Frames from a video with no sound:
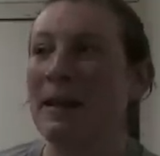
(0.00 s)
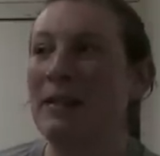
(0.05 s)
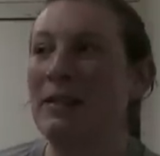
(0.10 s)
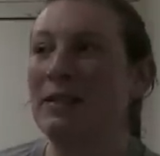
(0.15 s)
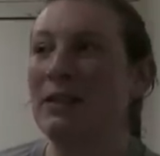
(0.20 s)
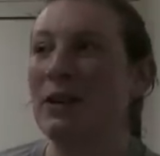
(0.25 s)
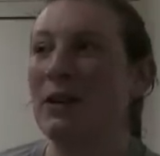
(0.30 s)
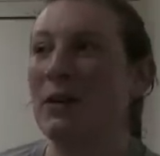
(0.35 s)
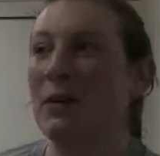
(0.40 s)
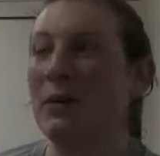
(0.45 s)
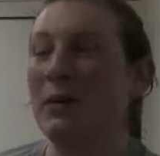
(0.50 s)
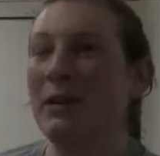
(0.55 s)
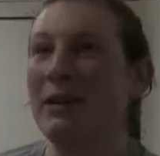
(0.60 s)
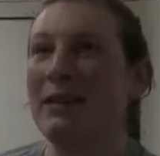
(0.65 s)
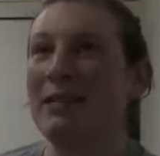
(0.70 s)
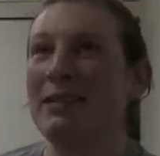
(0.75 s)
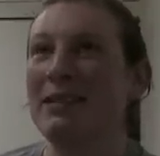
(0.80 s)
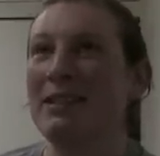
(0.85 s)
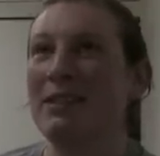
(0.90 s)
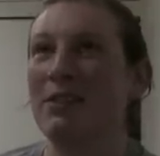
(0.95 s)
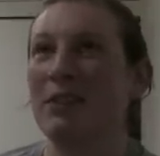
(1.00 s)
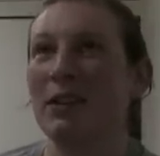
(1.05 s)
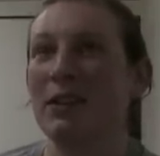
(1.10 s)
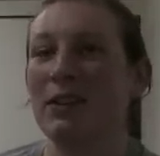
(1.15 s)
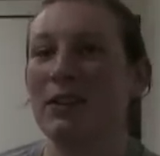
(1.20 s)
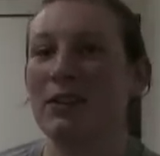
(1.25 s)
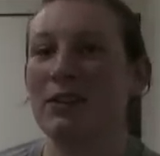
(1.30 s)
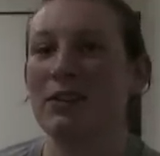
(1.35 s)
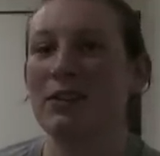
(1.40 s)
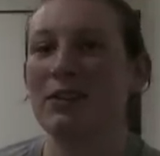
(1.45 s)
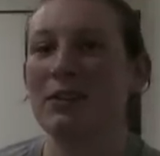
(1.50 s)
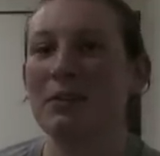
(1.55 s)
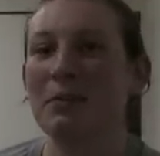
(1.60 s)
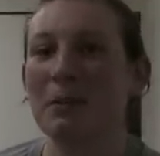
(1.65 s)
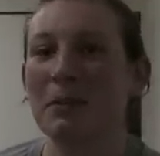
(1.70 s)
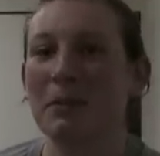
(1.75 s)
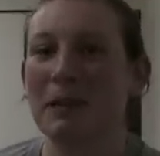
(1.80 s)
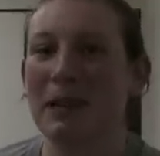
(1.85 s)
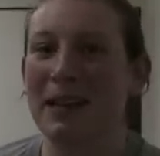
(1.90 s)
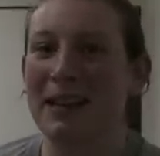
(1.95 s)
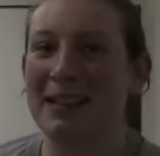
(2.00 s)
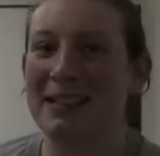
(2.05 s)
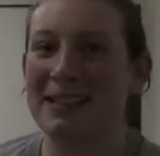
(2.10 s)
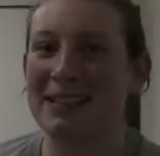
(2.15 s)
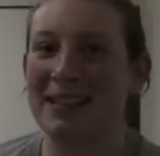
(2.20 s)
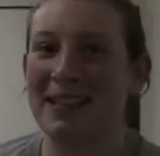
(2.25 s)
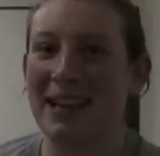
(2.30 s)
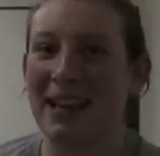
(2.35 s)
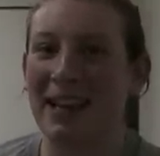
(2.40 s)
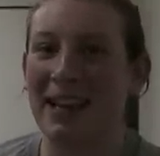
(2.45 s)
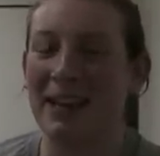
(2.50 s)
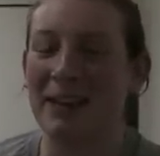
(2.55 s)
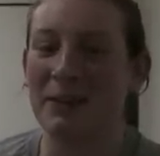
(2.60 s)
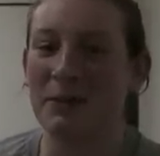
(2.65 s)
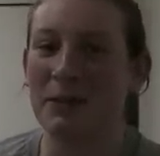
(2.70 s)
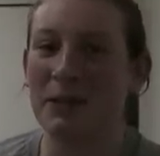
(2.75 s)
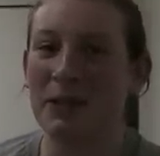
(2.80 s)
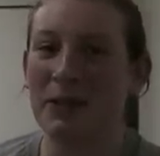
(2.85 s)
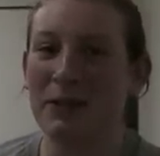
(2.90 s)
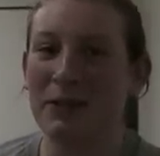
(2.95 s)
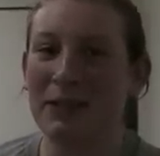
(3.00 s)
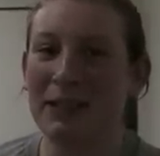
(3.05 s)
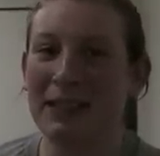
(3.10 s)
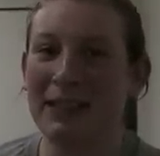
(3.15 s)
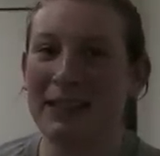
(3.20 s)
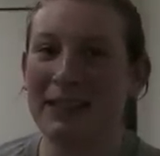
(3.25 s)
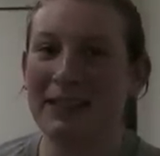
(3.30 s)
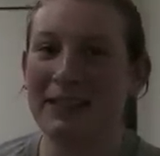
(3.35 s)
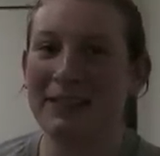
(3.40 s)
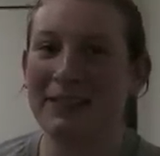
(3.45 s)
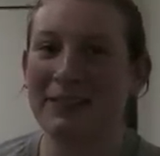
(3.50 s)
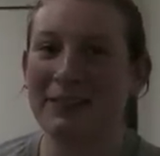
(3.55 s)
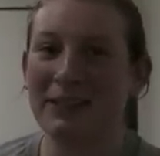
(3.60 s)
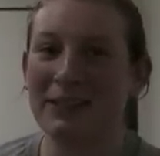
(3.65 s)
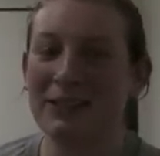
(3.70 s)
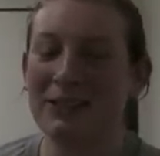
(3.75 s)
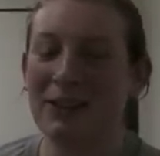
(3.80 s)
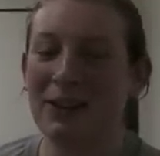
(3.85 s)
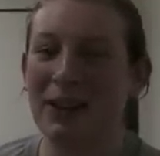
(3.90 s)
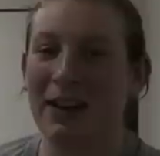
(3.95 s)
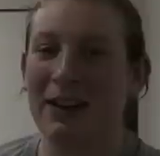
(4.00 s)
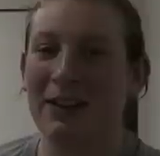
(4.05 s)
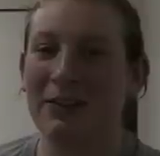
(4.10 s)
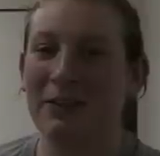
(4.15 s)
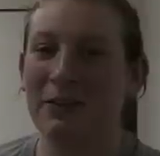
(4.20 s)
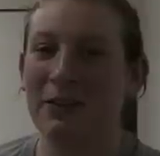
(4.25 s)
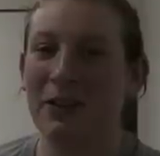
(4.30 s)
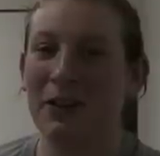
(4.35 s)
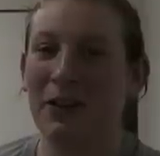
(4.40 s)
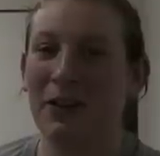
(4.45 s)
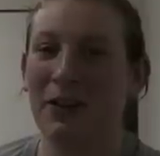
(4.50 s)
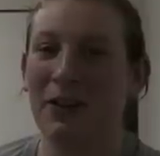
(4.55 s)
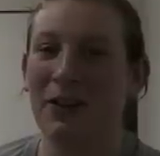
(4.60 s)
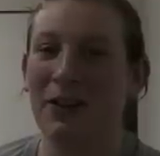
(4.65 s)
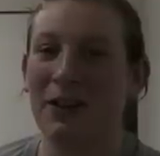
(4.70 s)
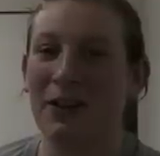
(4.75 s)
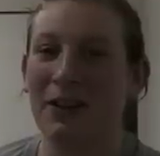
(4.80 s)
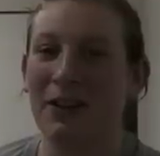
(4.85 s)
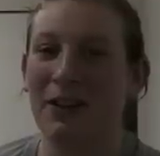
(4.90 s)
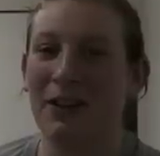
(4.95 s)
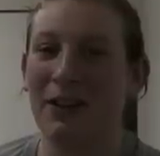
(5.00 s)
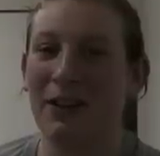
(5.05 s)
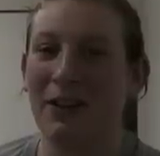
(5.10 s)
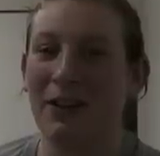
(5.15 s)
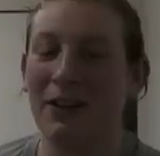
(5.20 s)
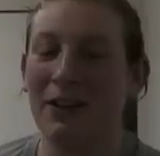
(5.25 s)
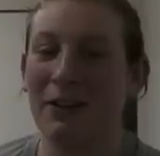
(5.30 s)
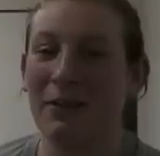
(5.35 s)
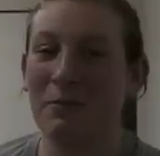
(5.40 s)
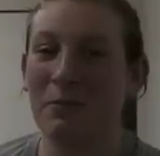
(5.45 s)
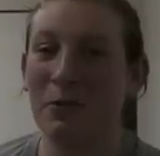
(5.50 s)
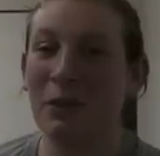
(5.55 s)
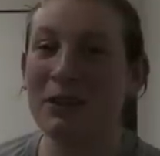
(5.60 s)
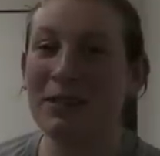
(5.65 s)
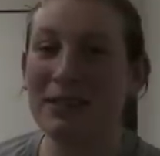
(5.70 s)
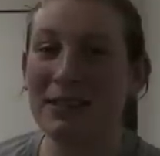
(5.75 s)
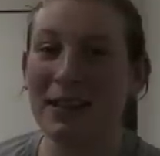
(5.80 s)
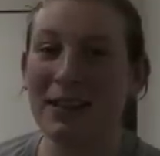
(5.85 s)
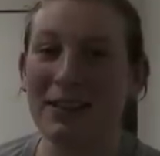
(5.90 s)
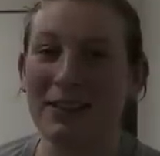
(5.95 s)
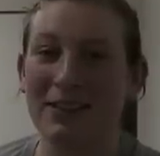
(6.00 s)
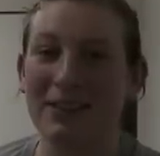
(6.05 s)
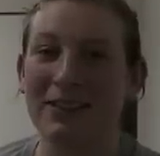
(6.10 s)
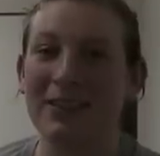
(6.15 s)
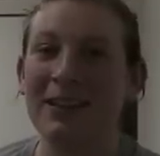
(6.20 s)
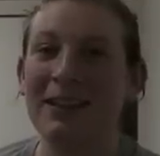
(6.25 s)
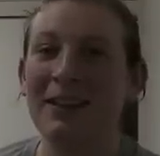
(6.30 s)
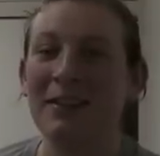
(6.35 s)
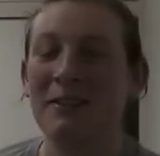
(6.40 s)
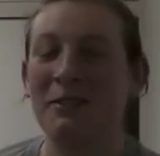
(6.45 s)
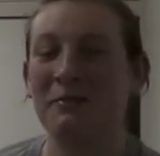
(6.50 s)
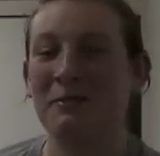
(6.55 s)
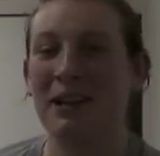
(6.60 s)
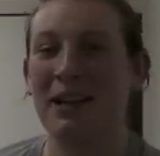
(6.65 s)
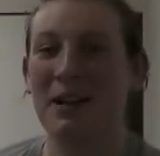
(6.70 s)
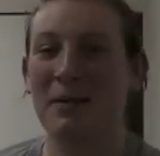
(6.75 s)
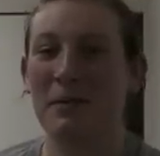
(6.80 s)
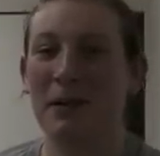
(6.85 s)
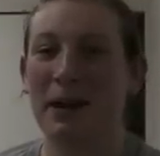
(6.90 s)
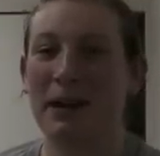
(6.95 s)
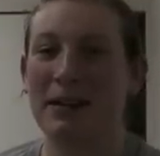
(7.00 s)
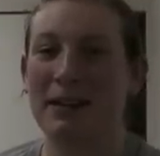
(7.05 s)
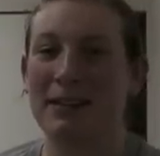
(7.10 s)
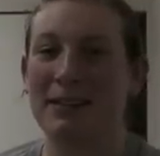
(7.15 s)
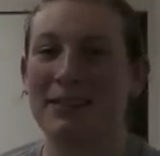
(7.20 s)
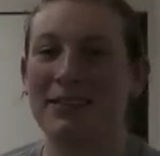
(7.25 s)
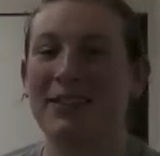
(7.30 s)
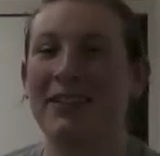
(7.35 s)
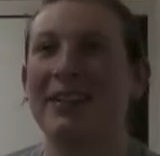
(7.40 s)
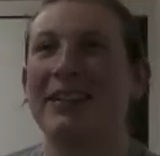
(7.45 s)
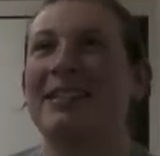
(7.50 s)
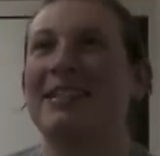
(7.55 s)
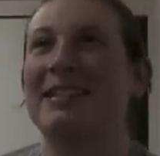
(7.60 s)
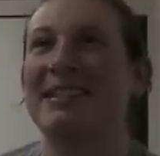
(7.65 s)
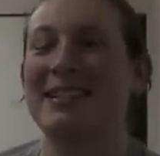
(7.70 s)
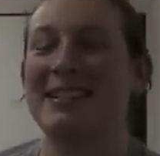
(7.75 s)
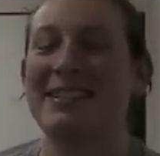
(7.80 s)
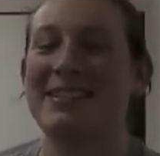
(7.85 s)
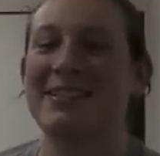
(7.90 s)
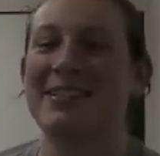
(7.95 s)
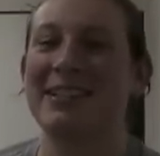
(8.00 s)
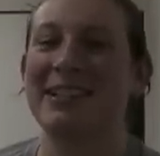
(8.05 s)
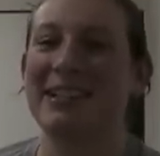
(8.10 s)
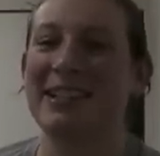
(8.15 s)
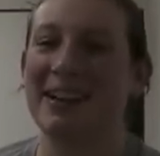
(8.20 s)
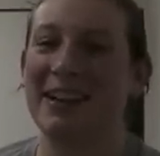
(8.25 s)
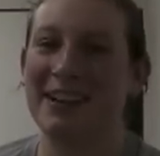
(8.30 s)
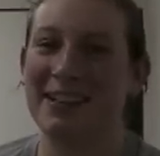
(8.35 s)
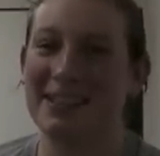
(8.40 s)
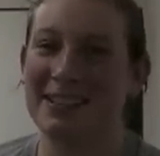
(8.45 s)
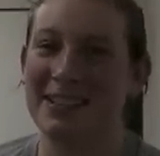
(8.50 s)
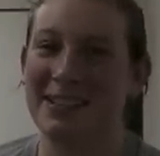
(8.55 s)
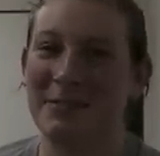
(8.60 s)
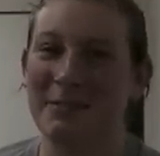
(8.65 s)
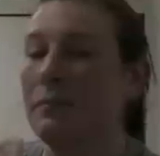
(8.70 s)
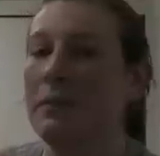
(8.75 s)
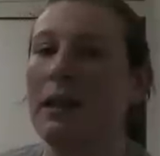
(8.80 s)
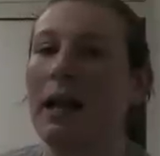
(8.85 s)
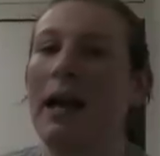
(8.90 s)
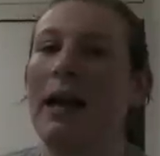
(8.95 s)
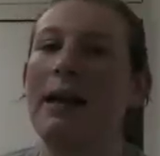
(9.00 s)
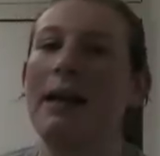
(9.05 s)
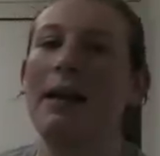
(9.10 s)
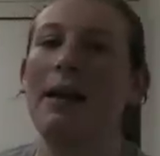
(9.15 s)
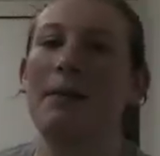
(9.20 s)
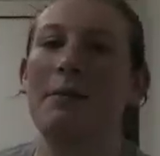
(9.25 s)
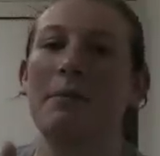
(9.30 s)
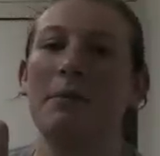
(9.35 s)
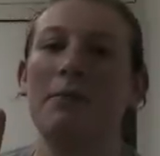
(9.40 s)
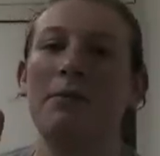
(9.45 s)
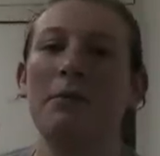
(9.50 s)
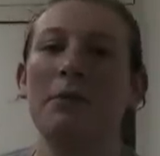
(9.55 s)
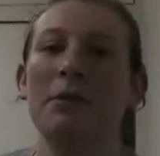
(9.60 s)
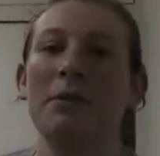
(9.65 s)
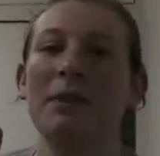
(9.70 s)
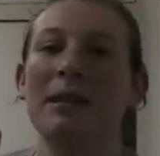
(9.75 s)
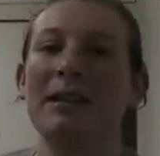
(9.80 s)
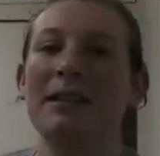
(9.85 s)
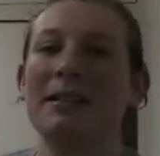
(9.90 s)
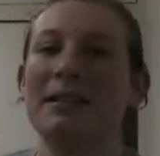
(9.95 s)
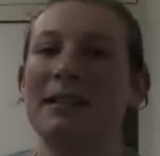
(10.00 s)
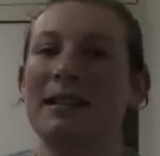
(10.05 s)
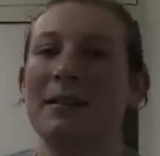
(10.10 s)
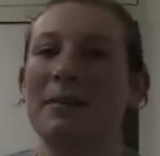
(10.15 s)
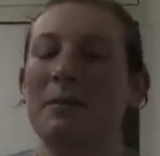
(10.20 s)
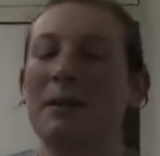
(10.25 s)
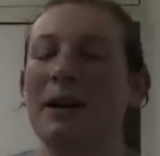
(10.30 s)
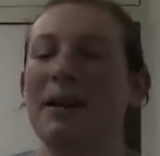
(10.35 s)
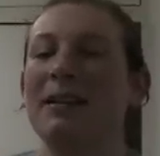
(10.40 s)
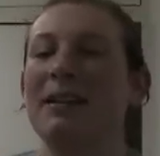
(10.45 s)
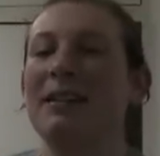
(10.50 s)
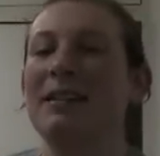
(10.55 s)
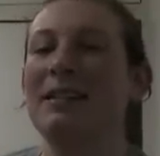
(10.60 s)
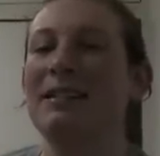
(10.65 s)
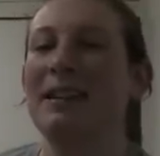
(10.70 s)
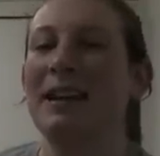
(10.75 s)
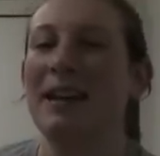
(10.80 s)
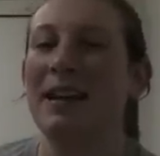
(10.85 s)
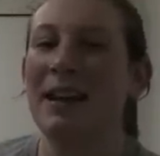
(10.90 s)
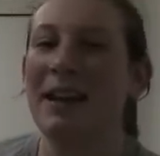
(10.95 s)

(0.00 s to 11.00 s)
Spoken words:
So we just feel super blessed that we only were trying for one cycle when we got pregnant. So that's just really awesome. I am 4 weeks pregnant,